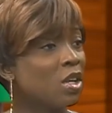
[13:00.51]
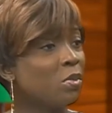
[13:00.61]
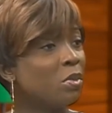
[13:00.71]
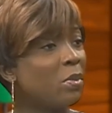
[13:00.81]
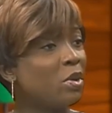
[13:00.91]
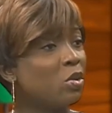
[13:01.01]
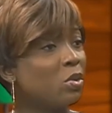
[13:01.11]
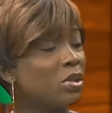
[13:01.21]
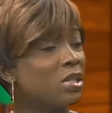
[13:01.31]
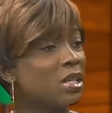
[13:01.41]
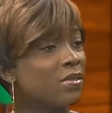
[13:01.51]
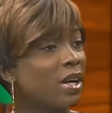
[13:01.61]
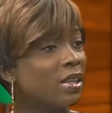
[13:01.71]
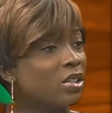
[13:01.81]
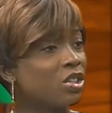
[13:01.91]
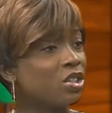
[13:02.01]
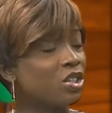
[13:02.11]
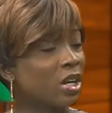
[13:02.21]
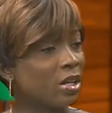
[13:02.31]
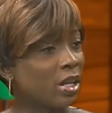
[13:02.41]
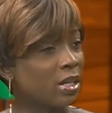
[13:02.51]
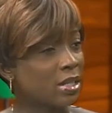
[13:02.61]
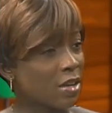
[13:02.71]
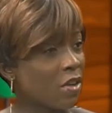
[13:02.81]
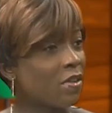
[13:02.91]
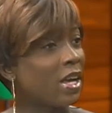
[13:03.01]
maybe you wouldn't have had a child like this. Have you ever